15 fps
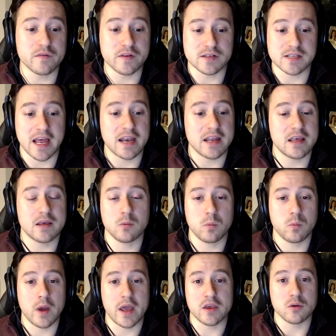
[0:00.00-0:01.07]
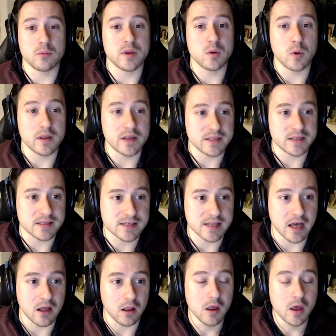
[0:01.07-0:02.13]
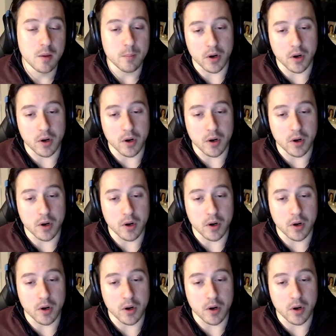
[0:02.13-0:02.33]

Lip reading: if there's any way you'd be willing to sell,